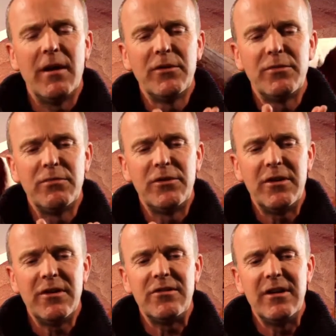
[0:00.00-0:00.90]
I was
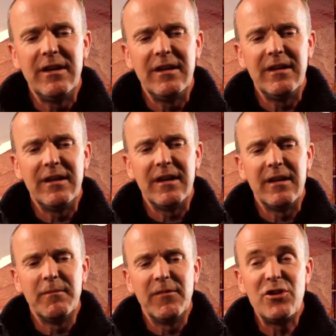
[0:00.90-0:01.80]
researching
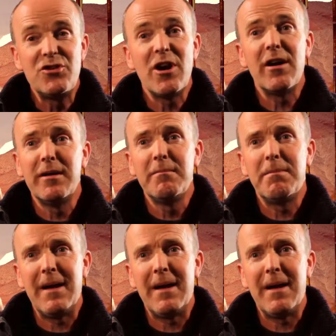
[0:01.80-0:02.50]
the giant